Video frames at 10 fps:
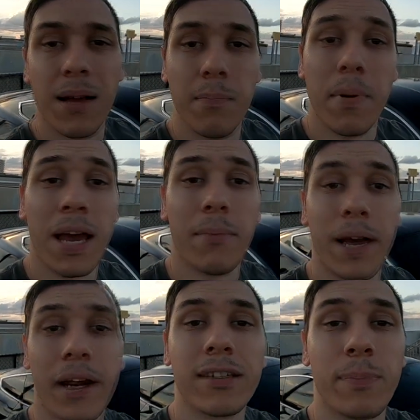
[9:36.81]
Man, my
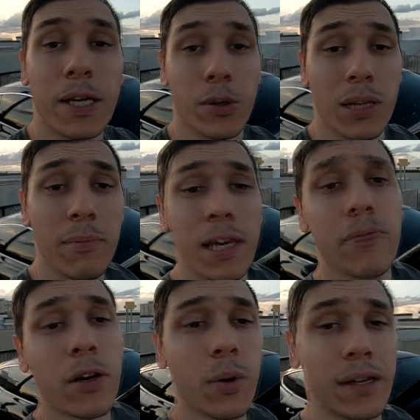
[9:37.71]
hair is special. Let me give
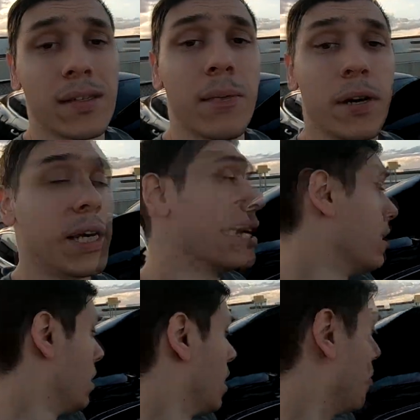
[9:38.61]
you a quick summary.
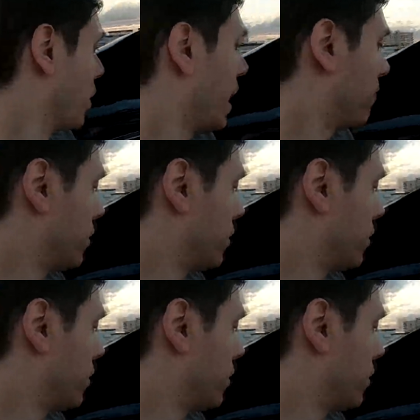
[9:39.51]
What you have to